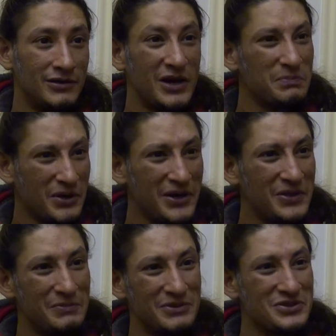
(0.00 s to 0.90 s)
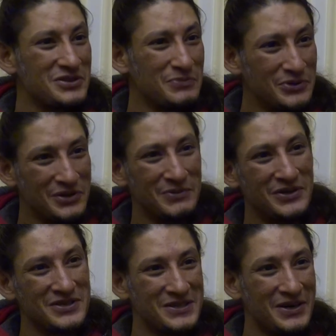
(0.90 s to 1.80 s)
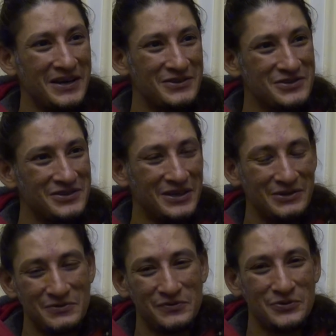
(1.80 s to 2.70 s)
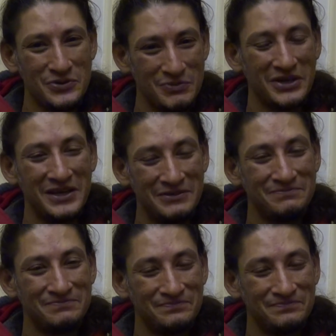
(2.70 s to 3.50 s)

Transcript: I'd buy them, and just to put them at the side, just to feel them again.